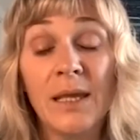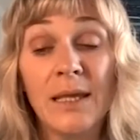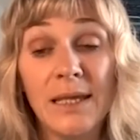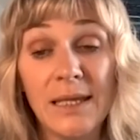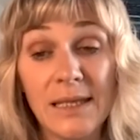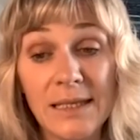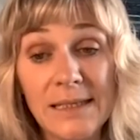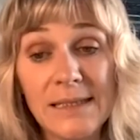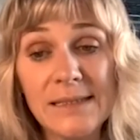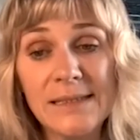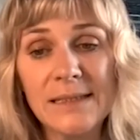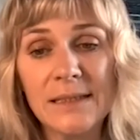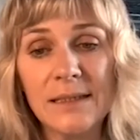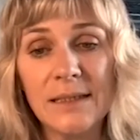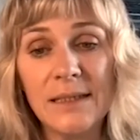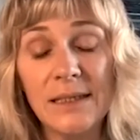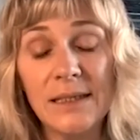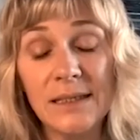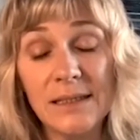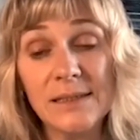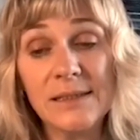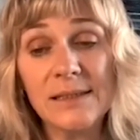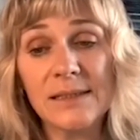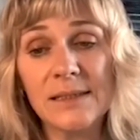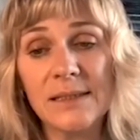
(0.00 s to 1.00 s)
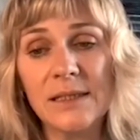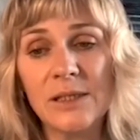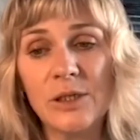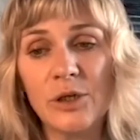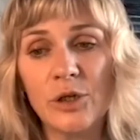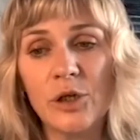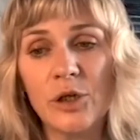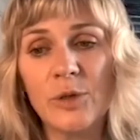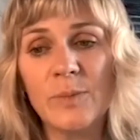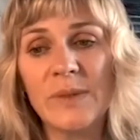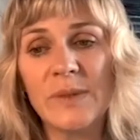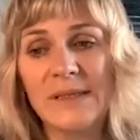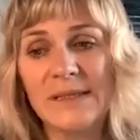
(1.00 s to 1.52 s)
In these inner city
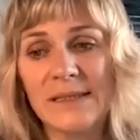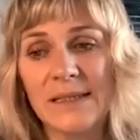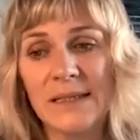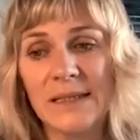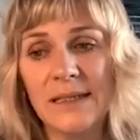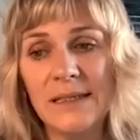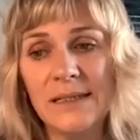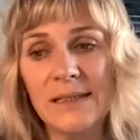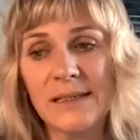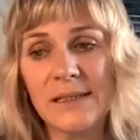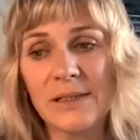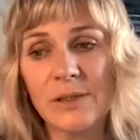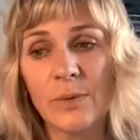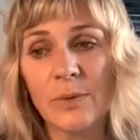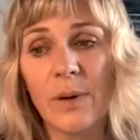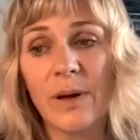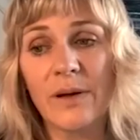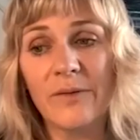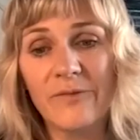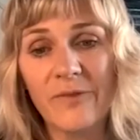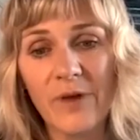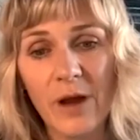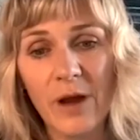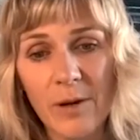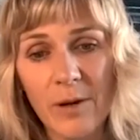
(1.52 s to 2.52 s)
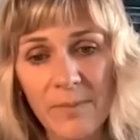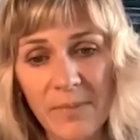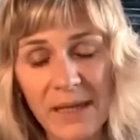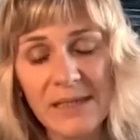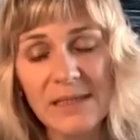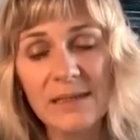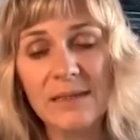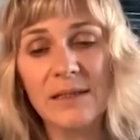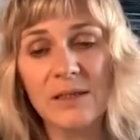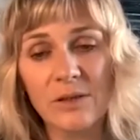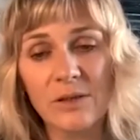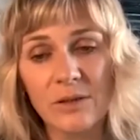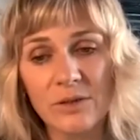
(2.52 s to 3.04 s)
urban seats who are
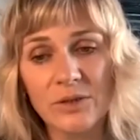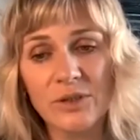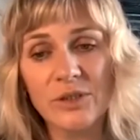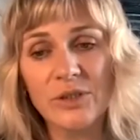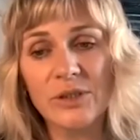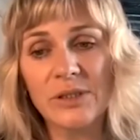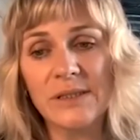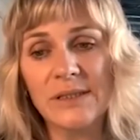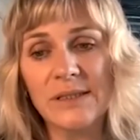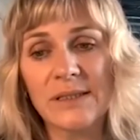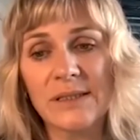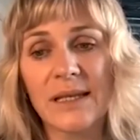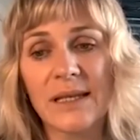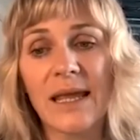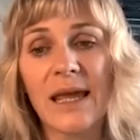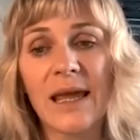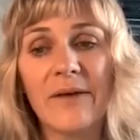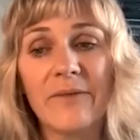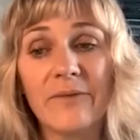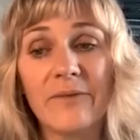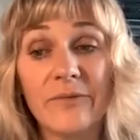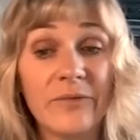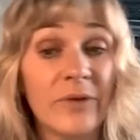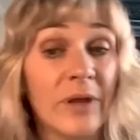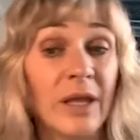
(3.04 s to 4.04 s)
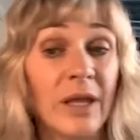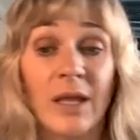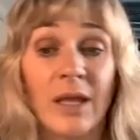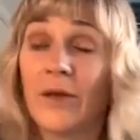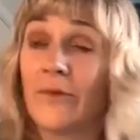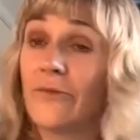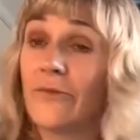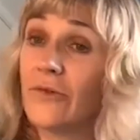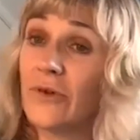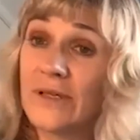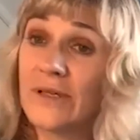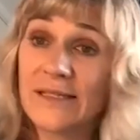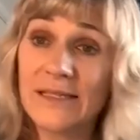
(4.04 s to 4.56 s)
environmentally conscious and have,
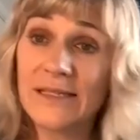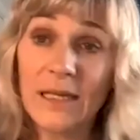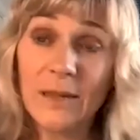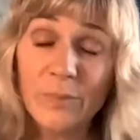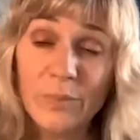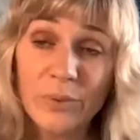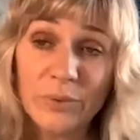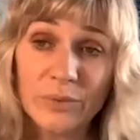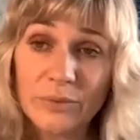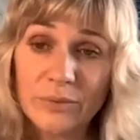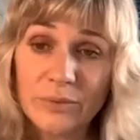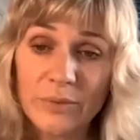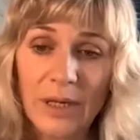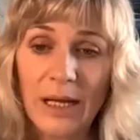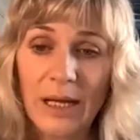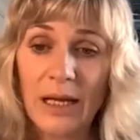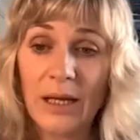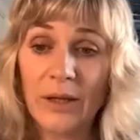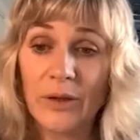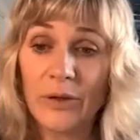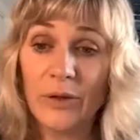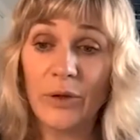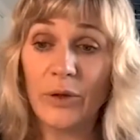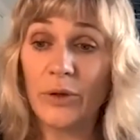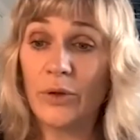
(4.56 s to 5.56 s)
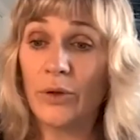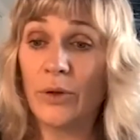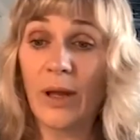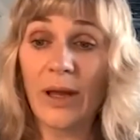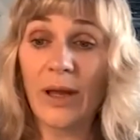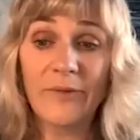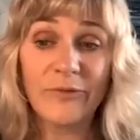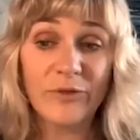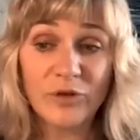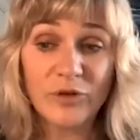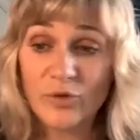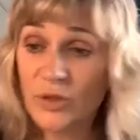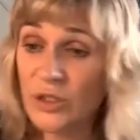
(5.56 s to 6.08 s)
for example, you
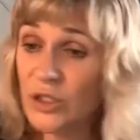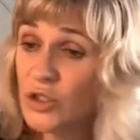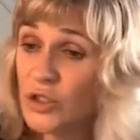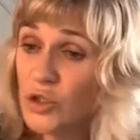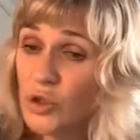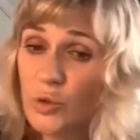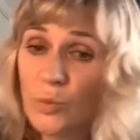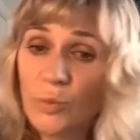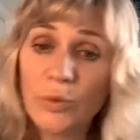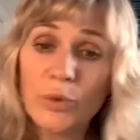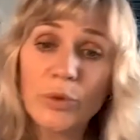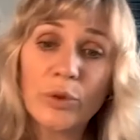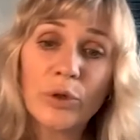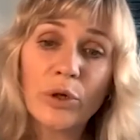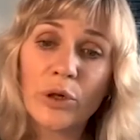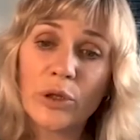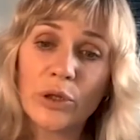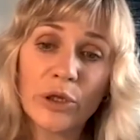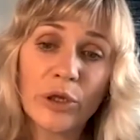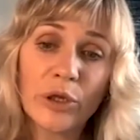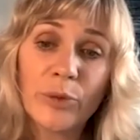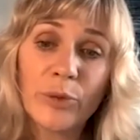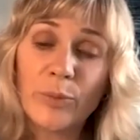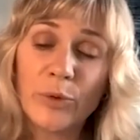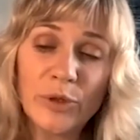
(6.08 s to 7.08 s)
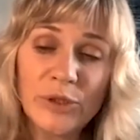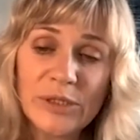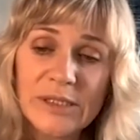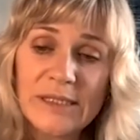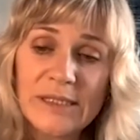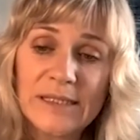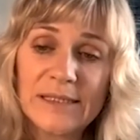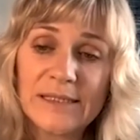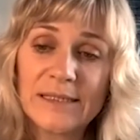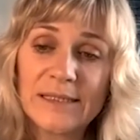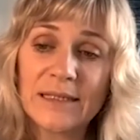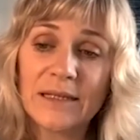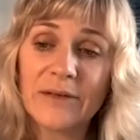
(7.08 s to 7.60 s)
have the traditional blue collar
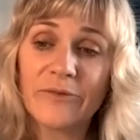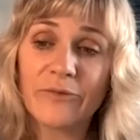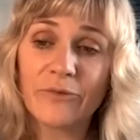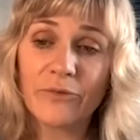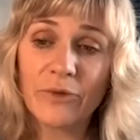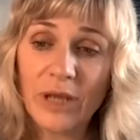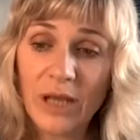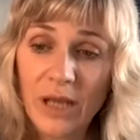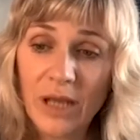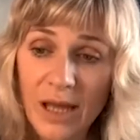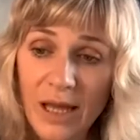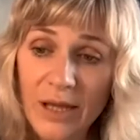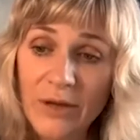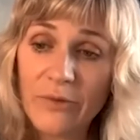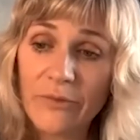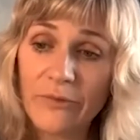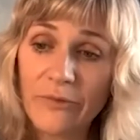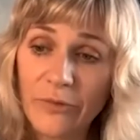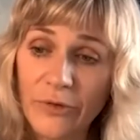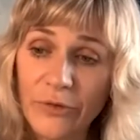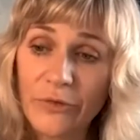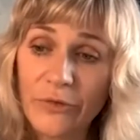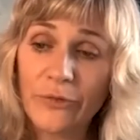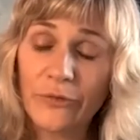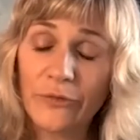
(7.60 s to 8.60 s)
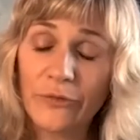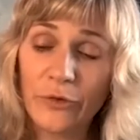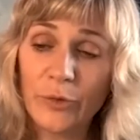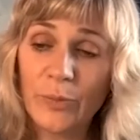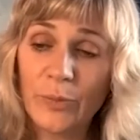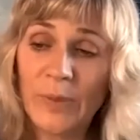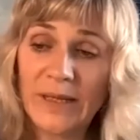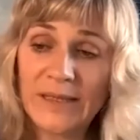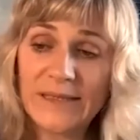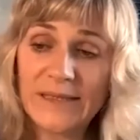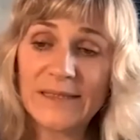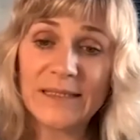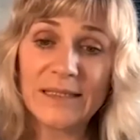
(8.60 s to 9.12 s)
communities that have relied on fossil fuel
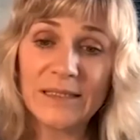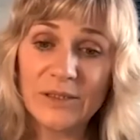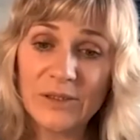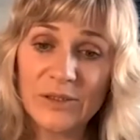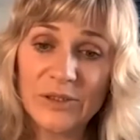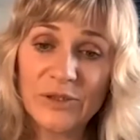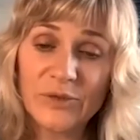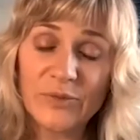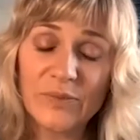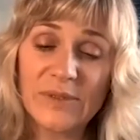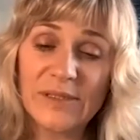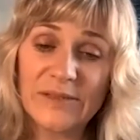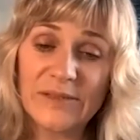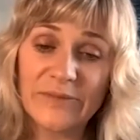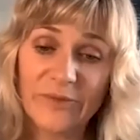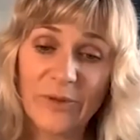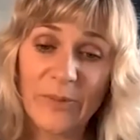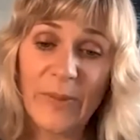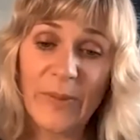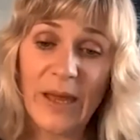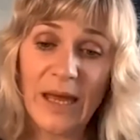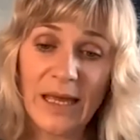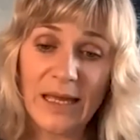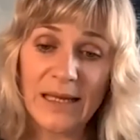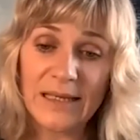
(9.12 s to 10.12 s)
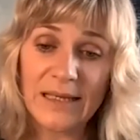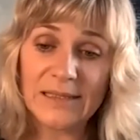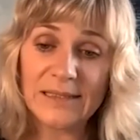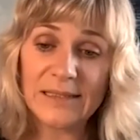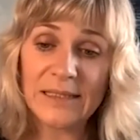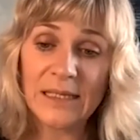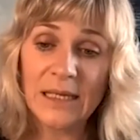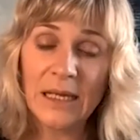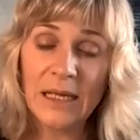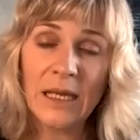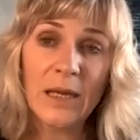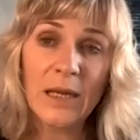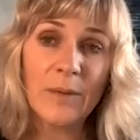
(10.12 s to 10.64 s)
based industries of the
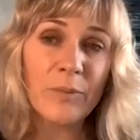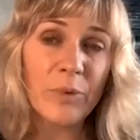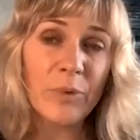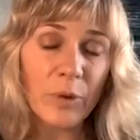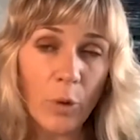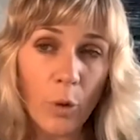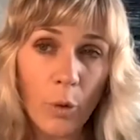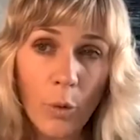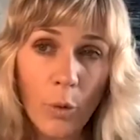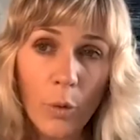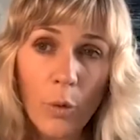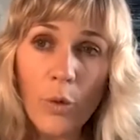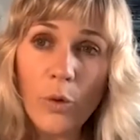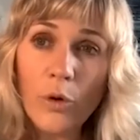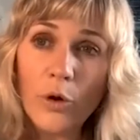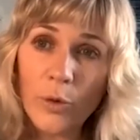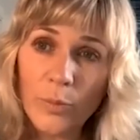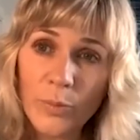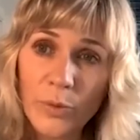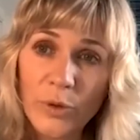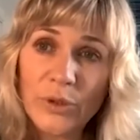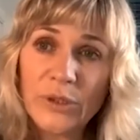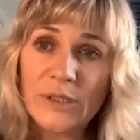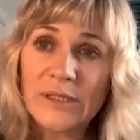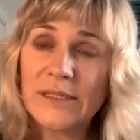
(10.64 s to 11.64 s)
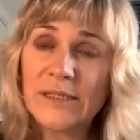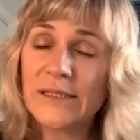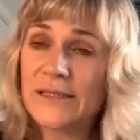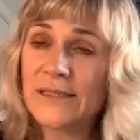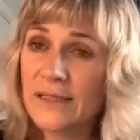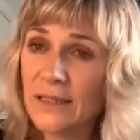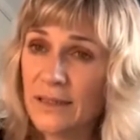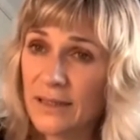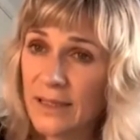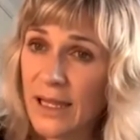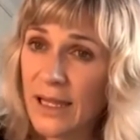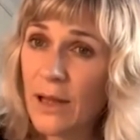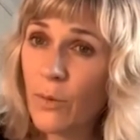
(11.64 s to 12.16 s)
past, but all communities
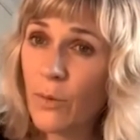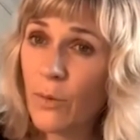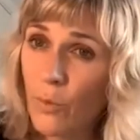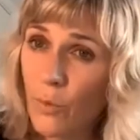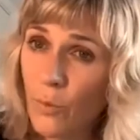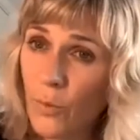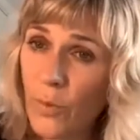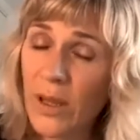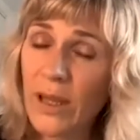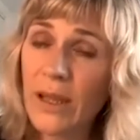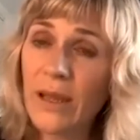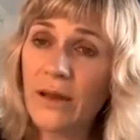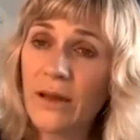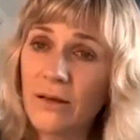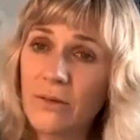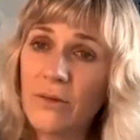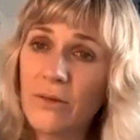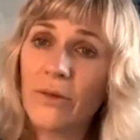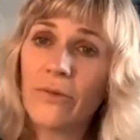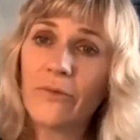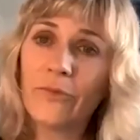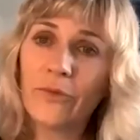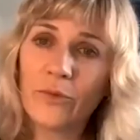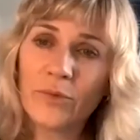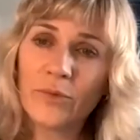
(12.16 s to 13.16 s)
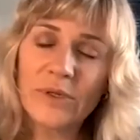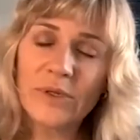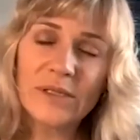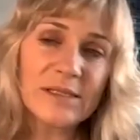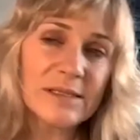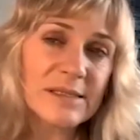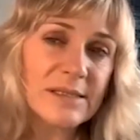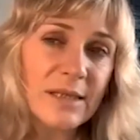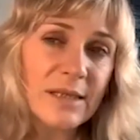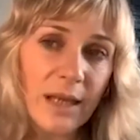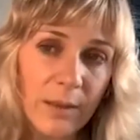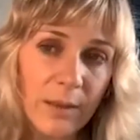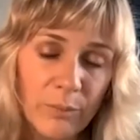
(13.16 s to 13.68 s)
are now aware of the
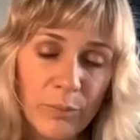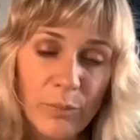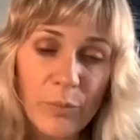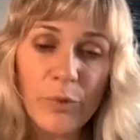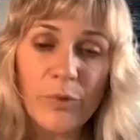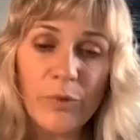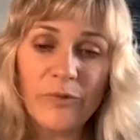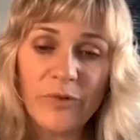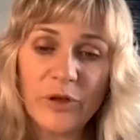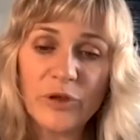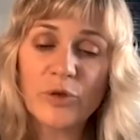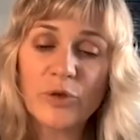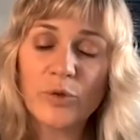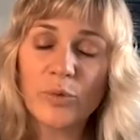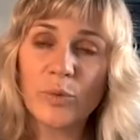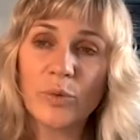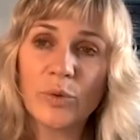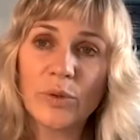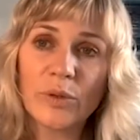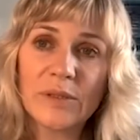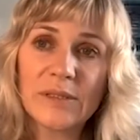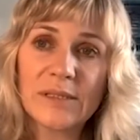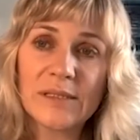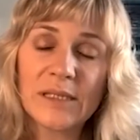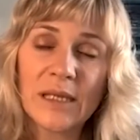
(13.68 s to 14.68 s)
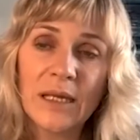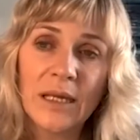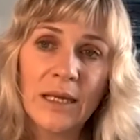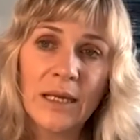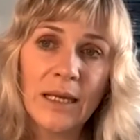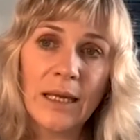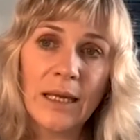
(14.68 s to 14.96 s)
risk and moving towards